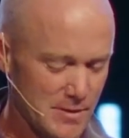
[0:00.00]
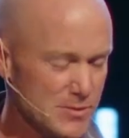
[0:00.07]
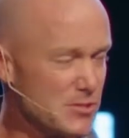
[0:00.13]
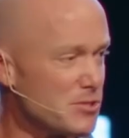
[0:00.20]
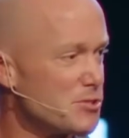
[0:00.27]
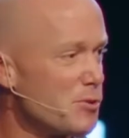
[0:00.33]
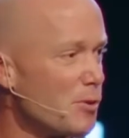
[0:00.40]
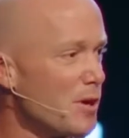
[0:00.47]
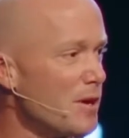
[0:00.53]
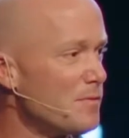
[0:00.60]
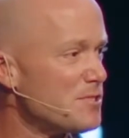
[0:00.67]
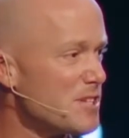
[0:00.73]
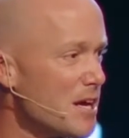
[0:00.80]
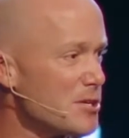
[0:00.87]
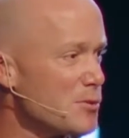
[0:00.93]
It's a story
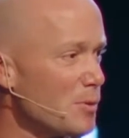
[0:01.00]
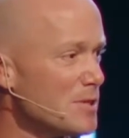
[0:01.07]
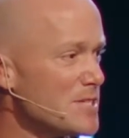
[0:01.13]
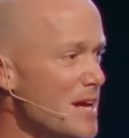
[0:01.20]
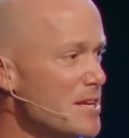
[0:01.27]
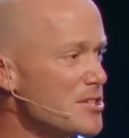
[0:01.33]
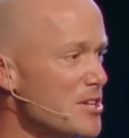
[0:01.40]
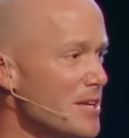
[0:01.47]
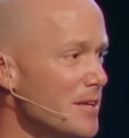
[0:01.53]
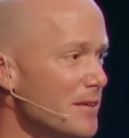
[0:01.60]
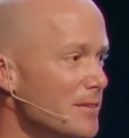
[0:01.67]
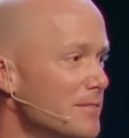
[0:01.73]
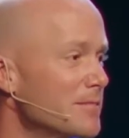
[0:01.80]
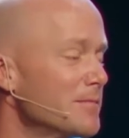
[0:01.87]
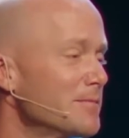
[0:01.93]
of sexual
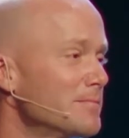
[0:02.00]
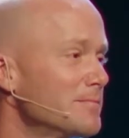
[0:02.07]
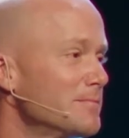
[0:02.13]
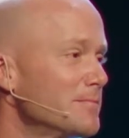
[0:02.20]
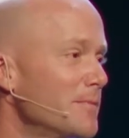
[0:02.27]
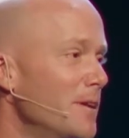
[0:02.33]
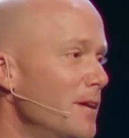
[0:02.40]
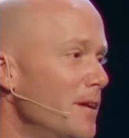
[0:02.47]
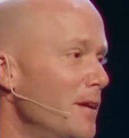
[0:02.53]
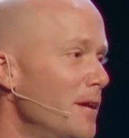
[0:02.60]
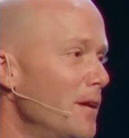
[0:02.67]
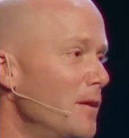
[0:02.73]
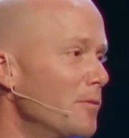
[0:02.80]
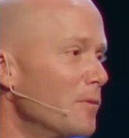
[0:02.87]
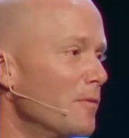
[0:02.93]
tension,
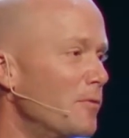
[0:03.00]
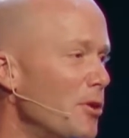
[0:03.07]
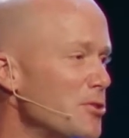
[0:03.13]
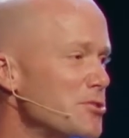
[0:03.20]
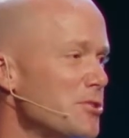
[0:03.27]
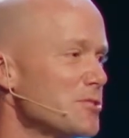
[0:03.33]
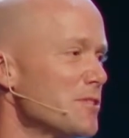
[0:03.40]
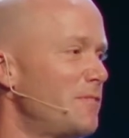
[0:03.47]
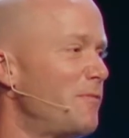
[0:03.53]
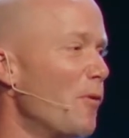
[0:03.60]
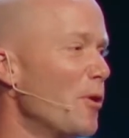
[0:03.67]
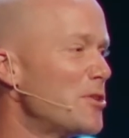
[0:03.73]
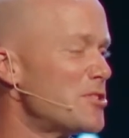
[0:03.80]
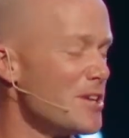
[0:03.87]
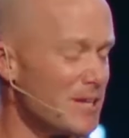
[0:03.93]
reversals of
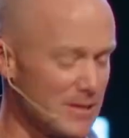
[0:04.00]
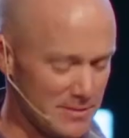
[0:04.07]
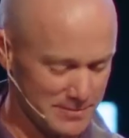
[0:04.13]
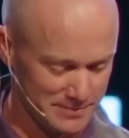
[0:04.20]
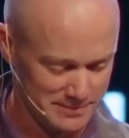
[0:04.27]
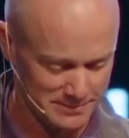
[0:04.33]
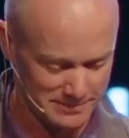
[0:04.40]
fortune,